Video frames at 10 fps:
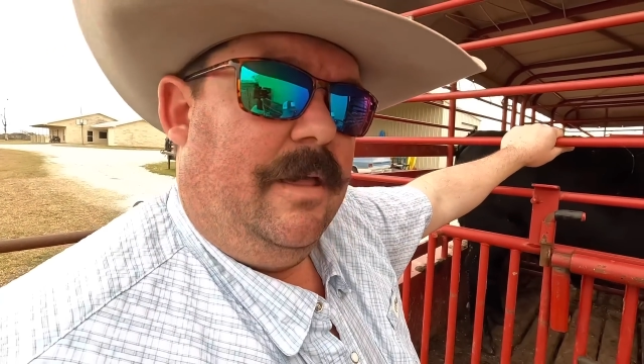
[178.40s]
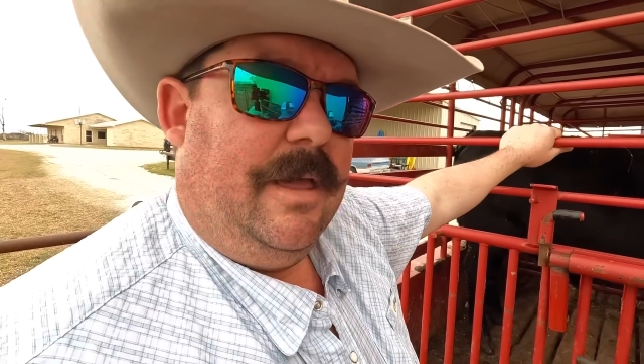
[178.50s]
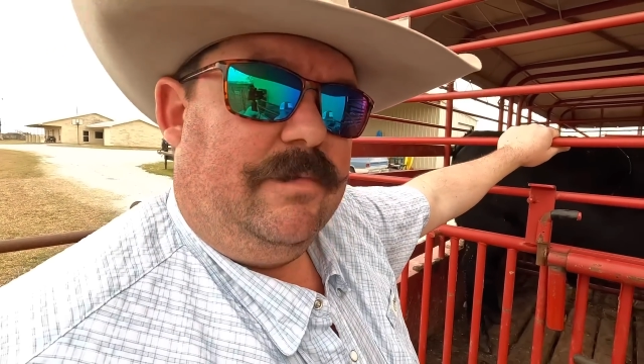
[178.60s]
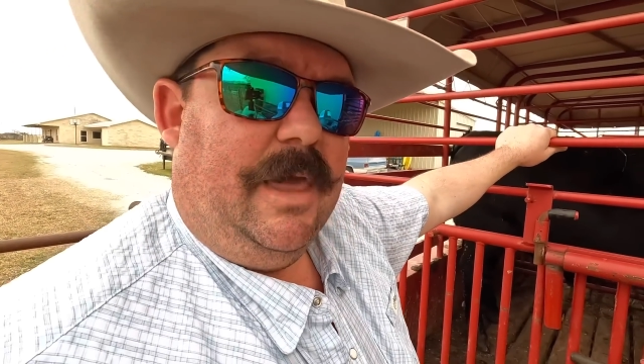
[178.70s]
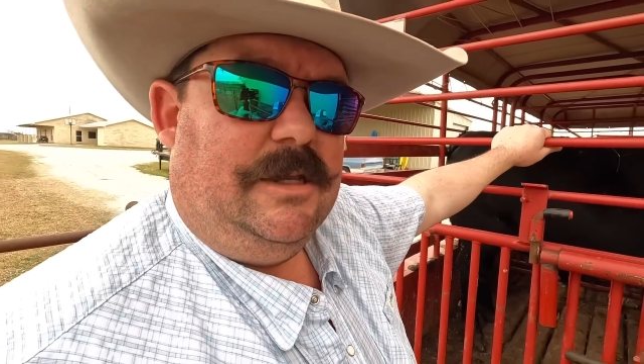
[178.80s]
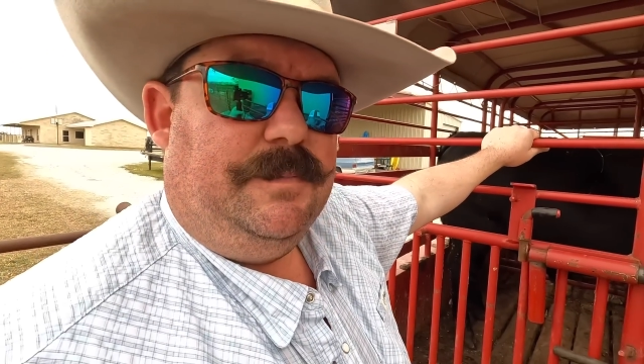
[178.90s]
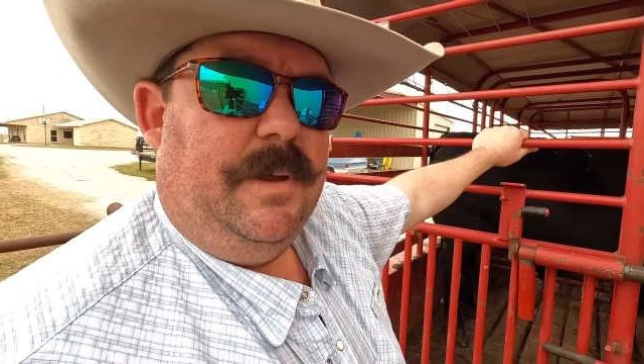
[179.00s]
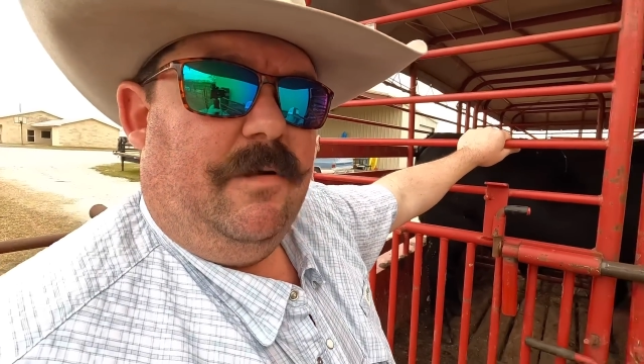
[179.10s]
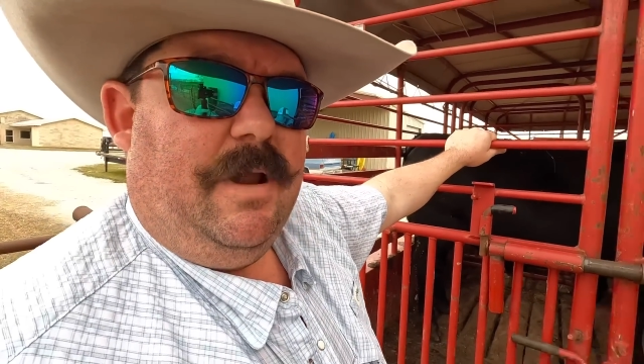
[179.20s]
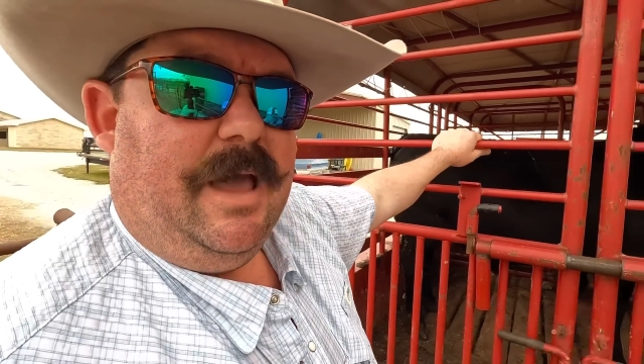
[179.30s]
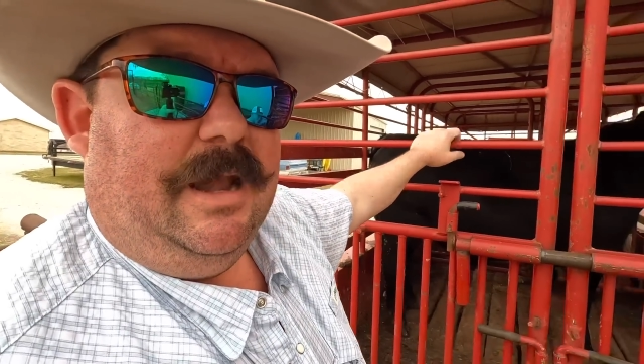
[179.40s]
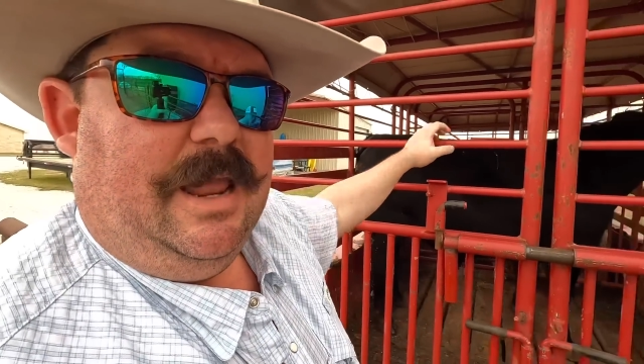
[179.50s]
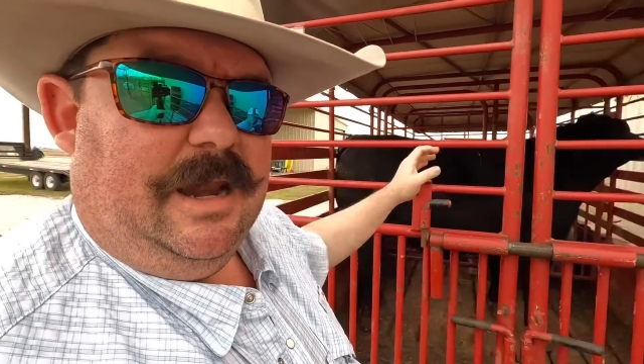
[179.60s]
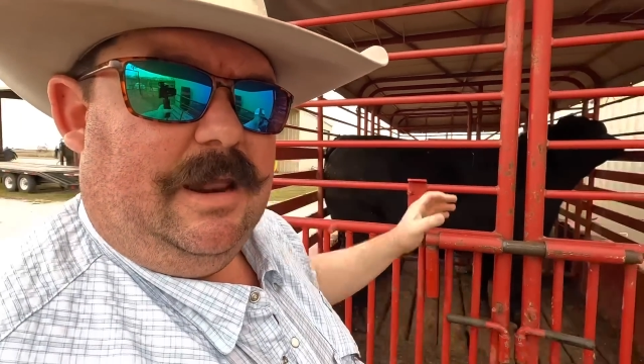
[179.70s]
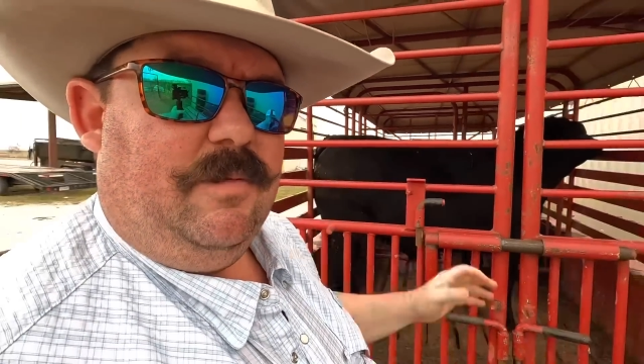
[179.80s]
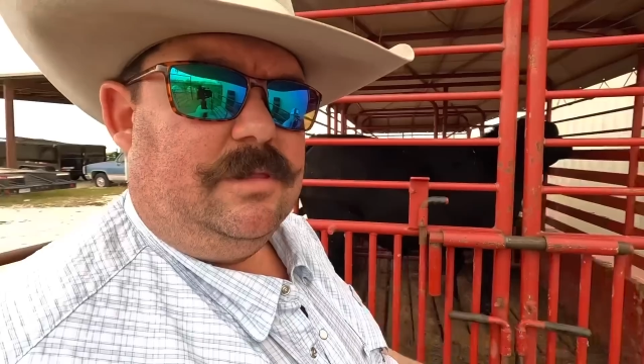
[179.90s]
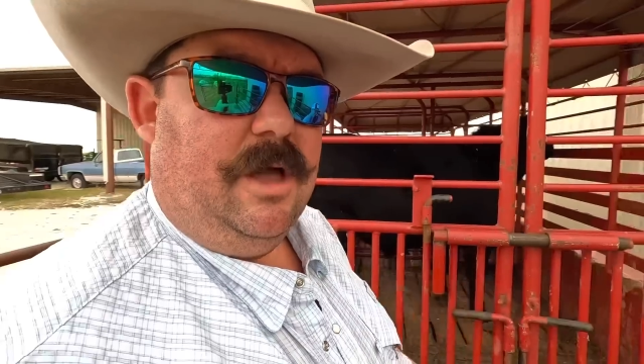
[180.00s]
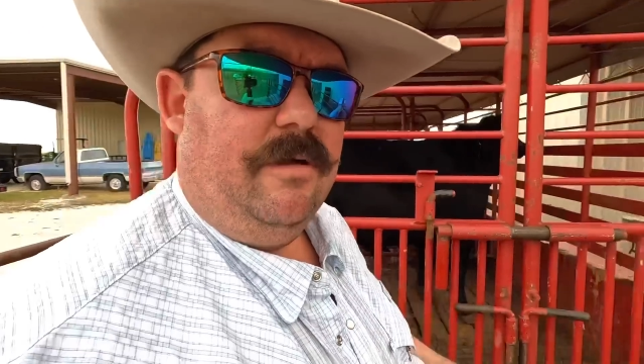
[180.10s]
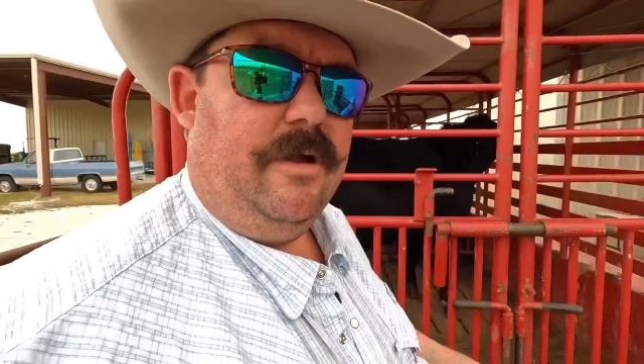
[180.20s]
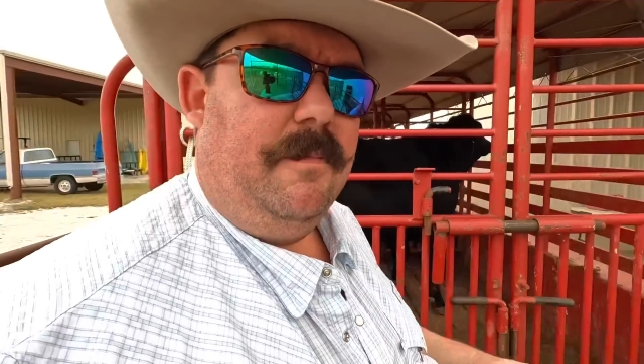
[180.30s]
If they spin around and hit it with
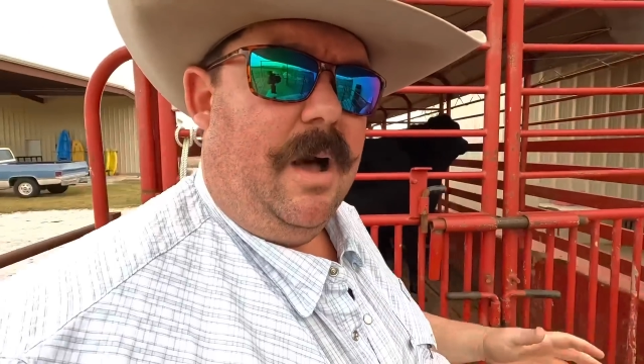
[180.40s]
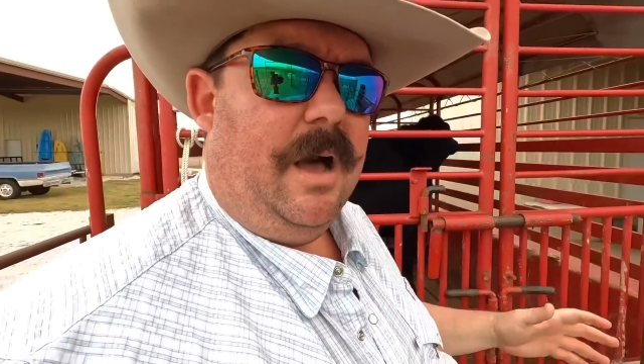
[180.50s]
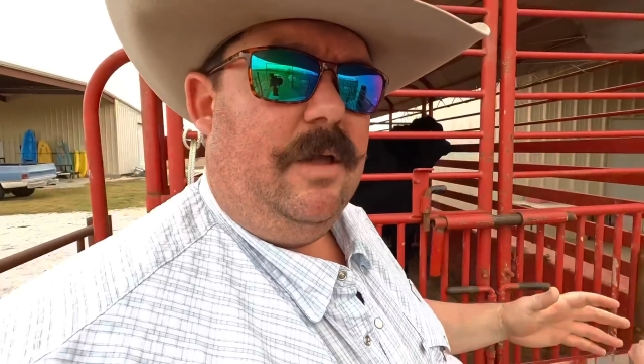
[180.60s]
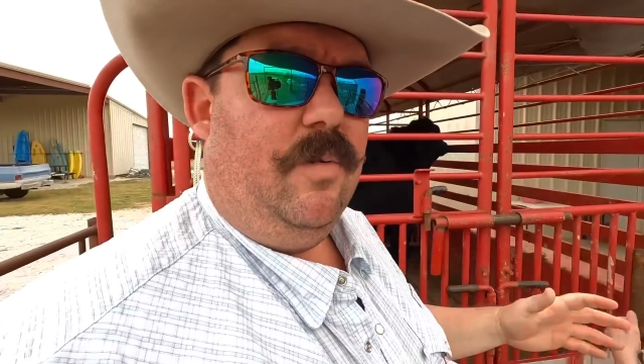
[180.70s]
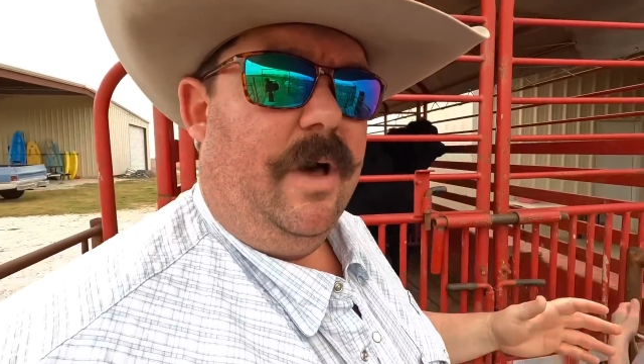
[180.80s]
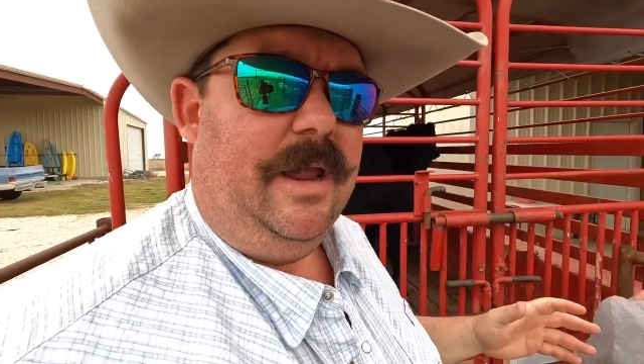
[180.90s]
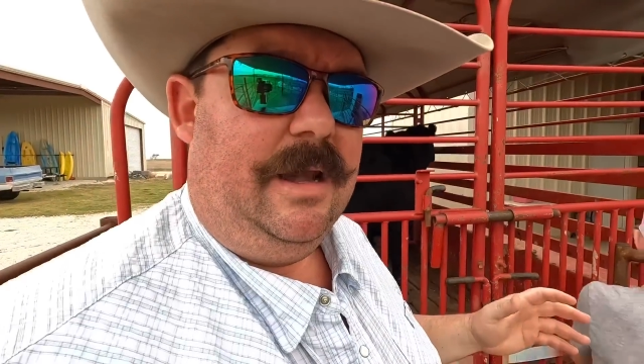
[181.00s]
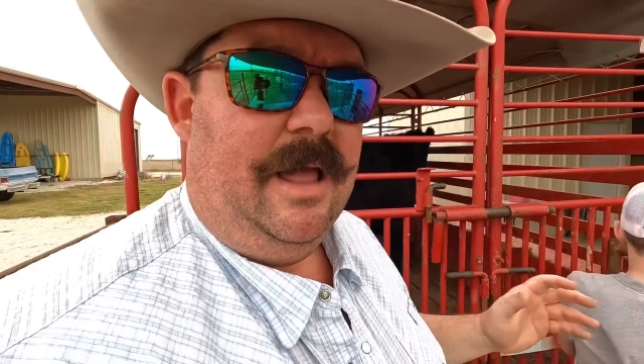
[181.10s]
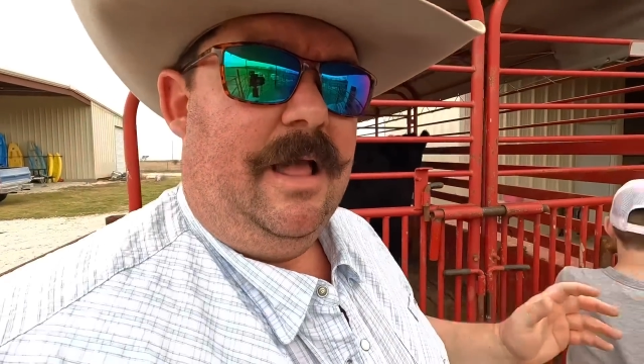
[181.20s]
all their body weight,